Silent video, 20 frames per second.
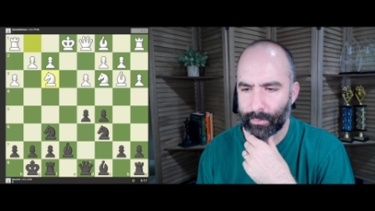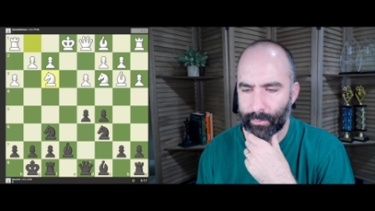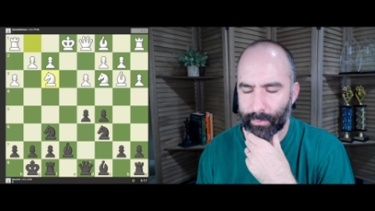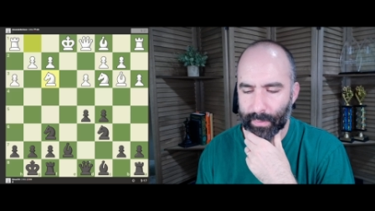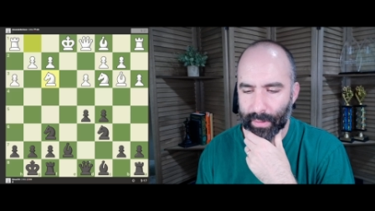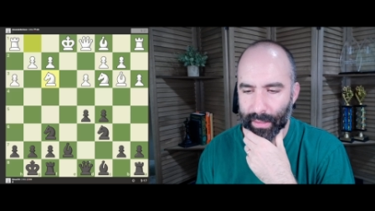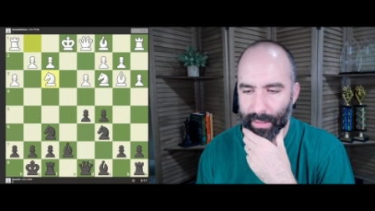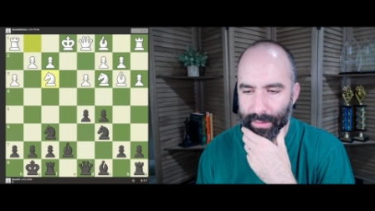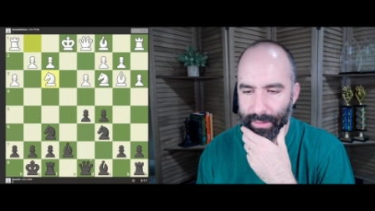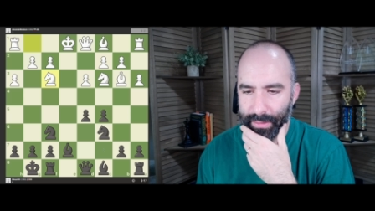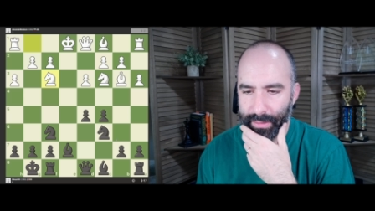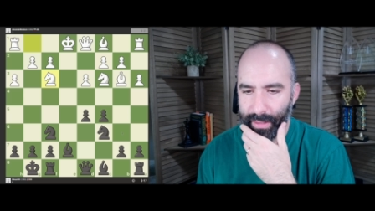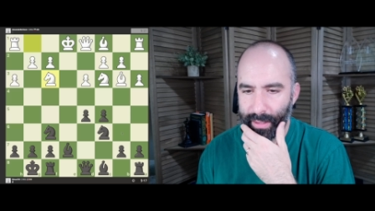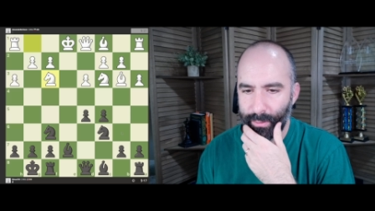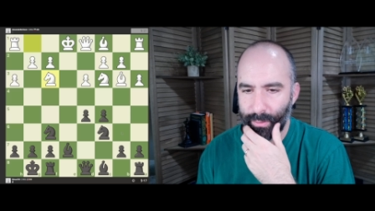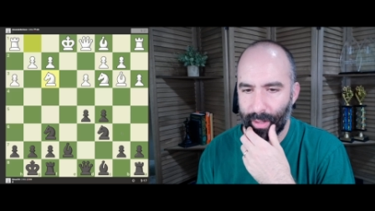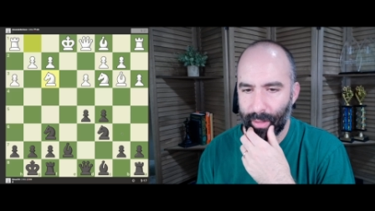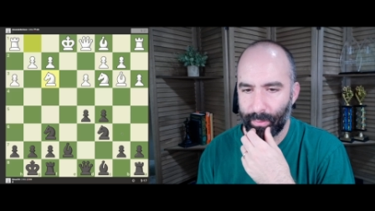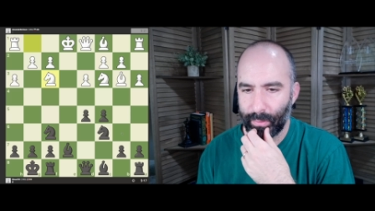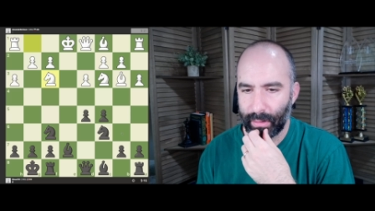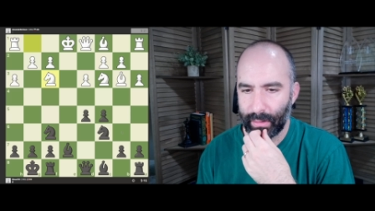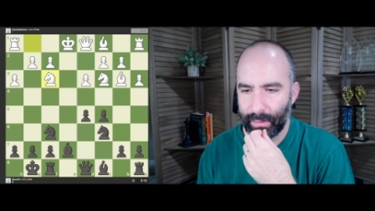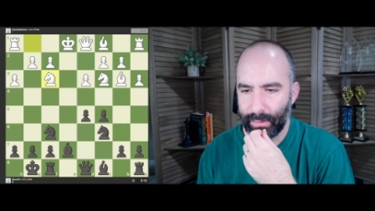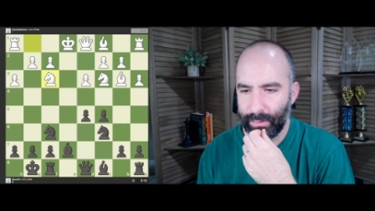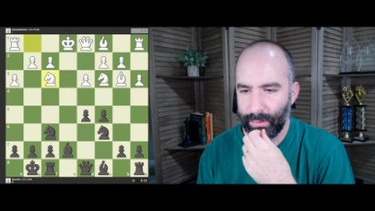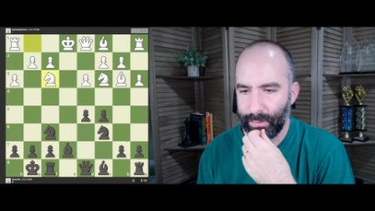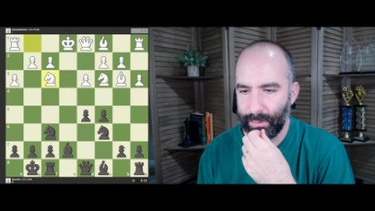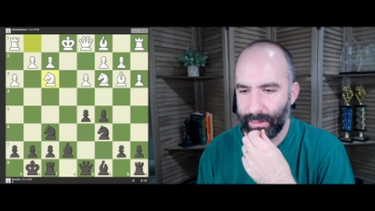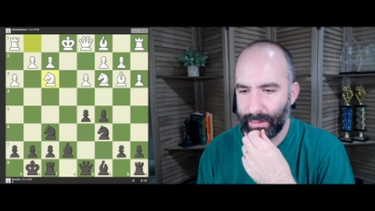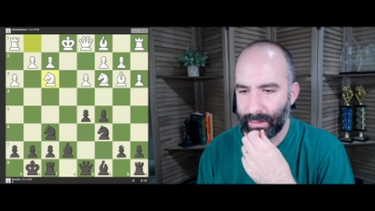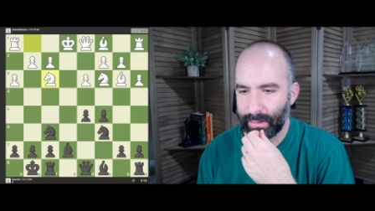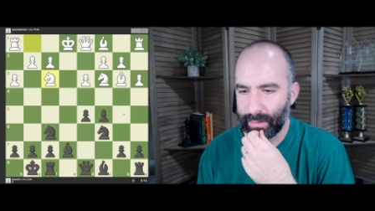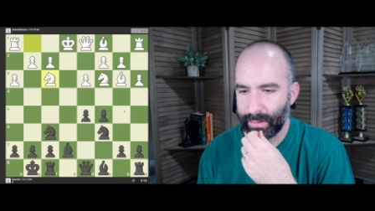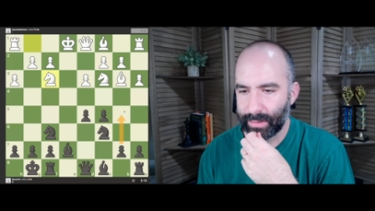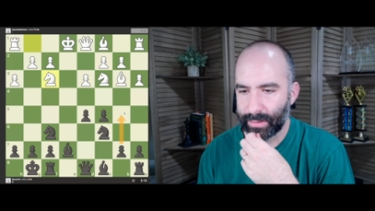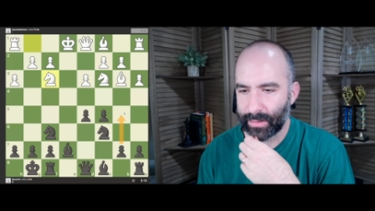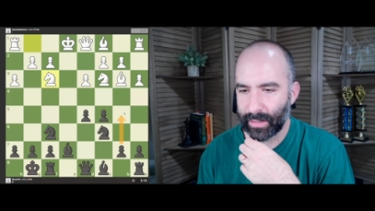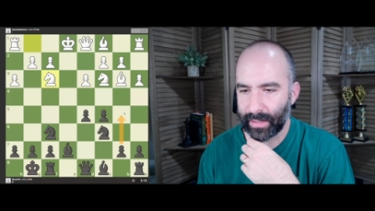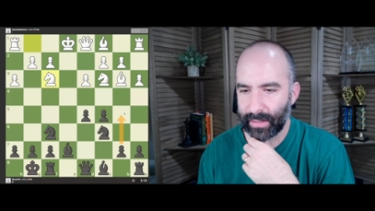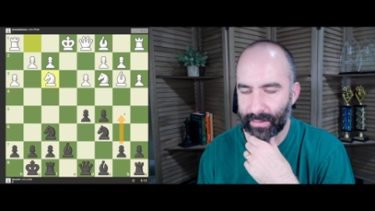I think what I want to do here is
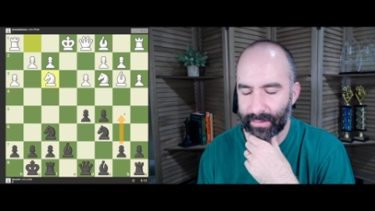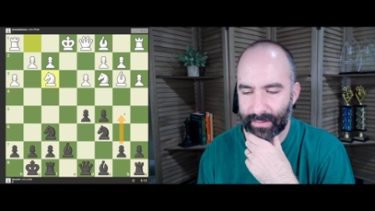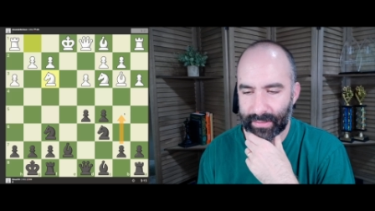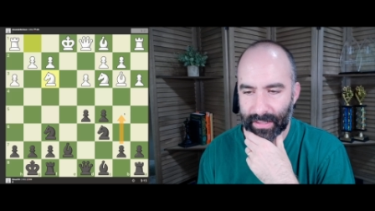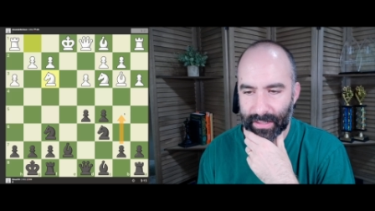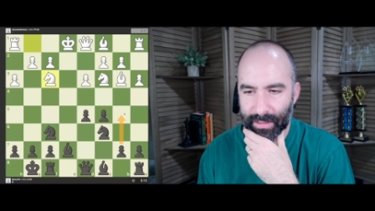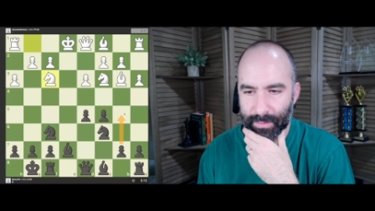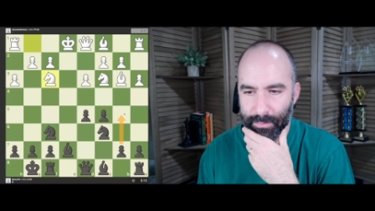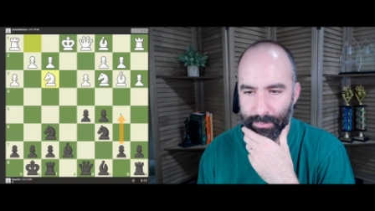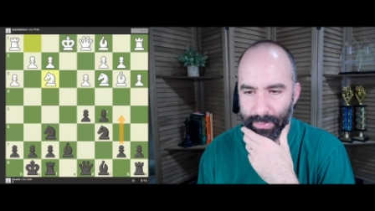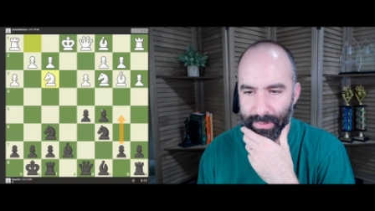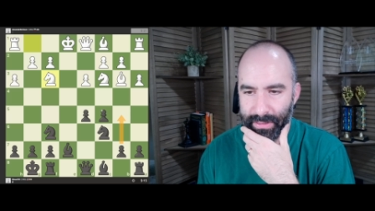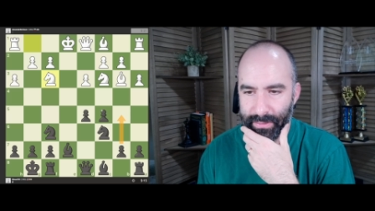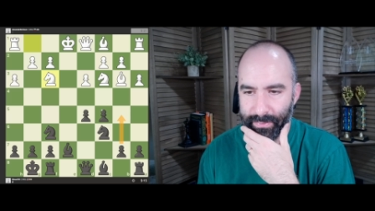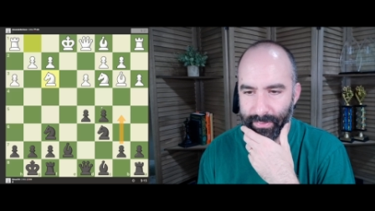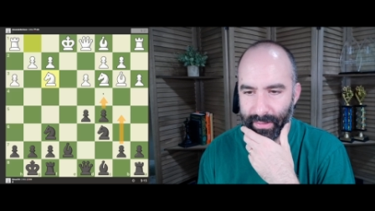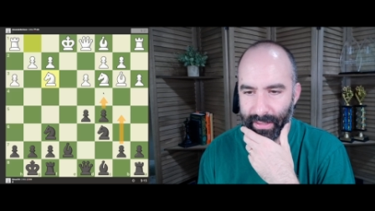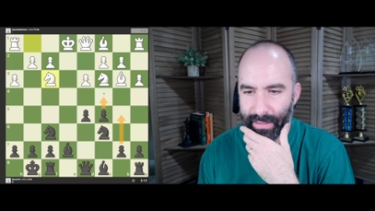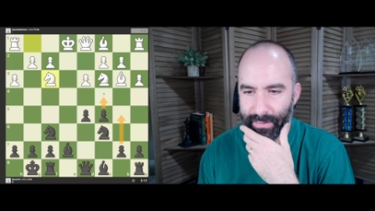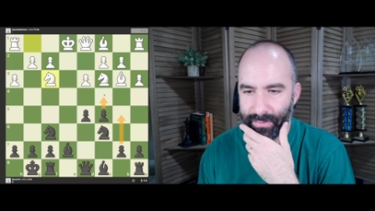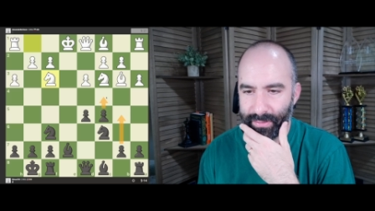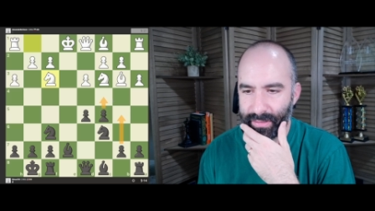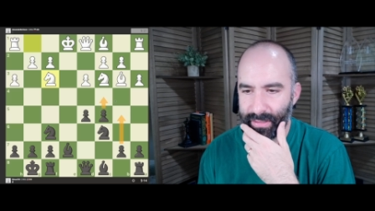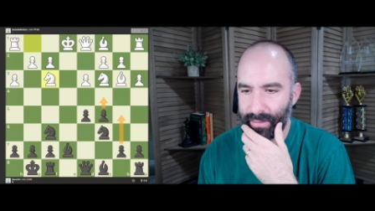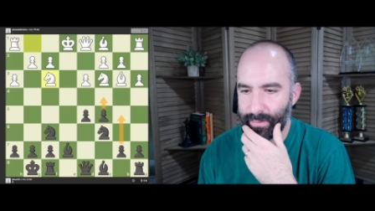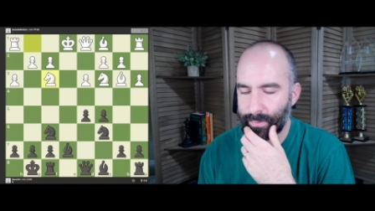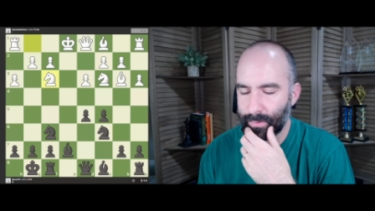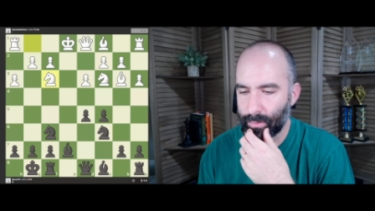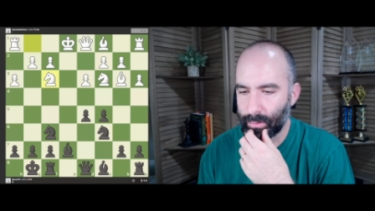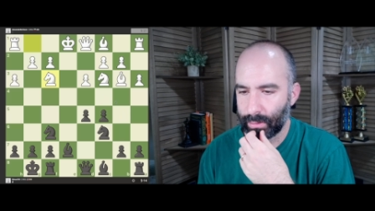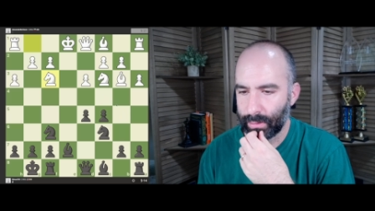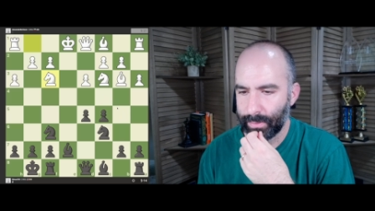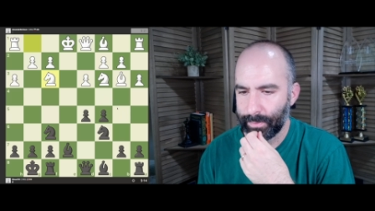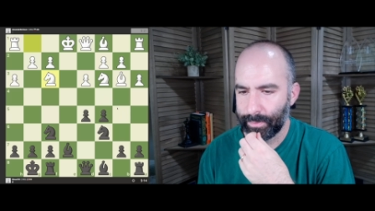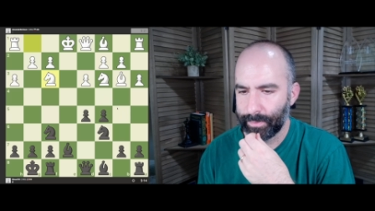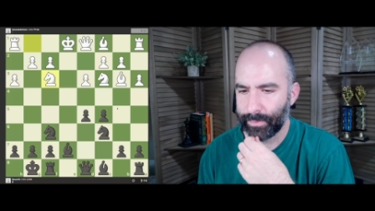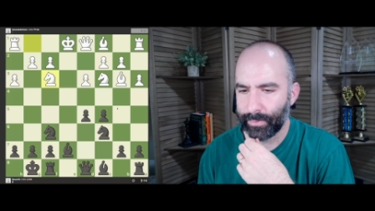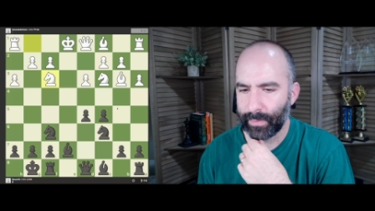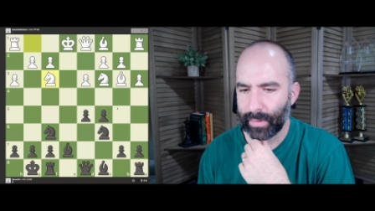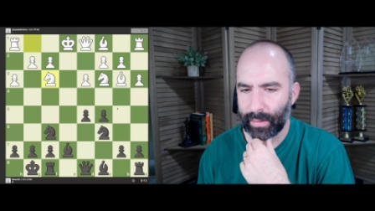try to set up b5, c4.
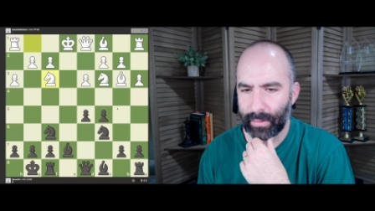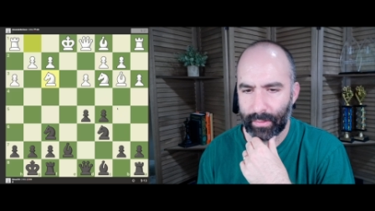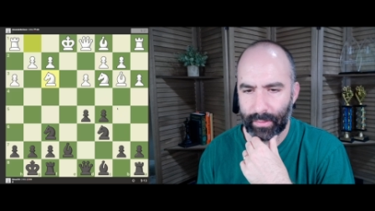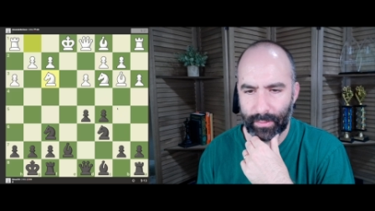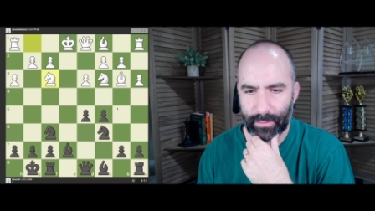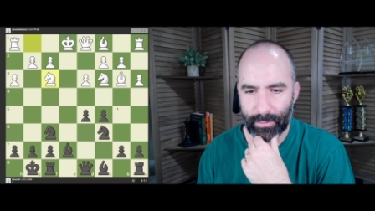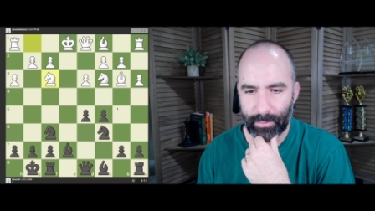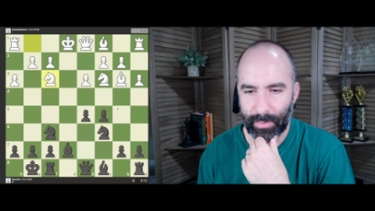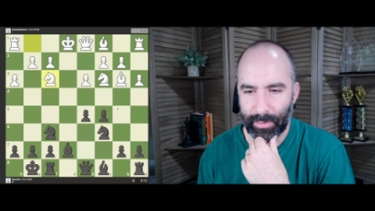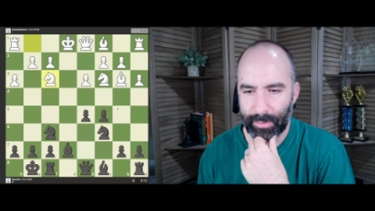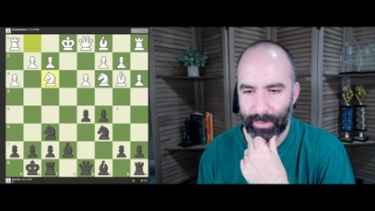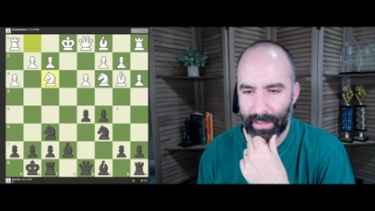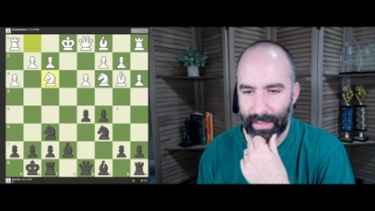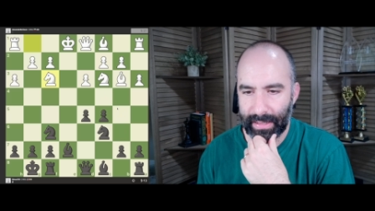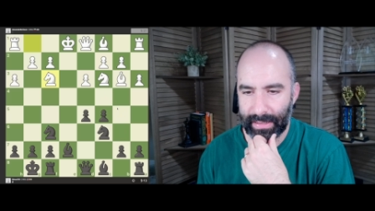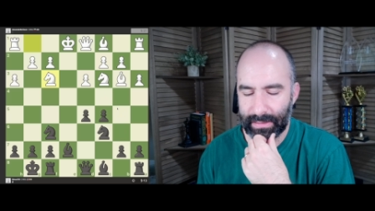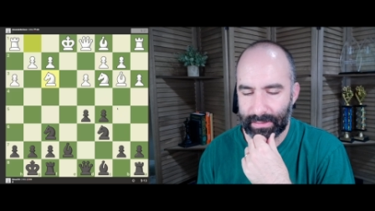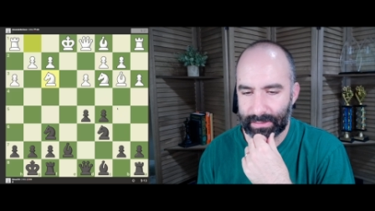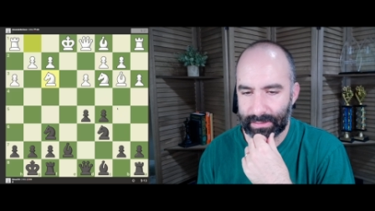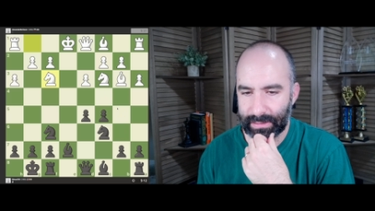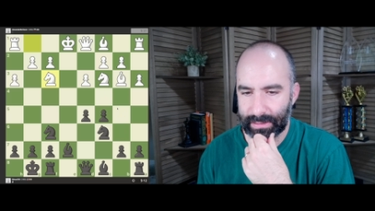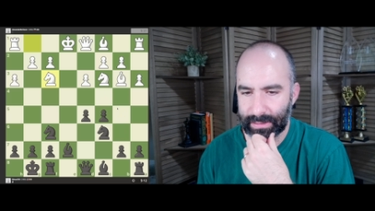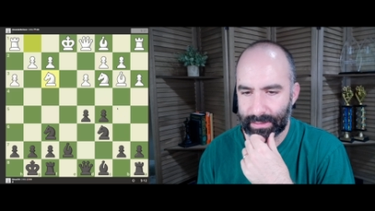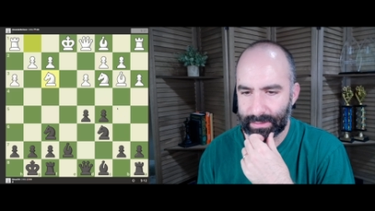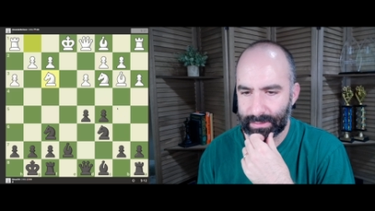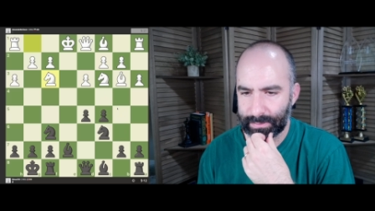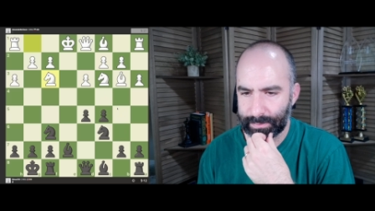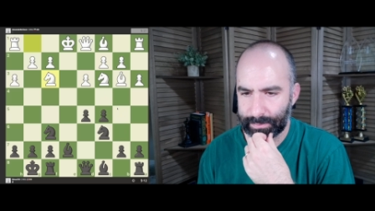So maybe a6.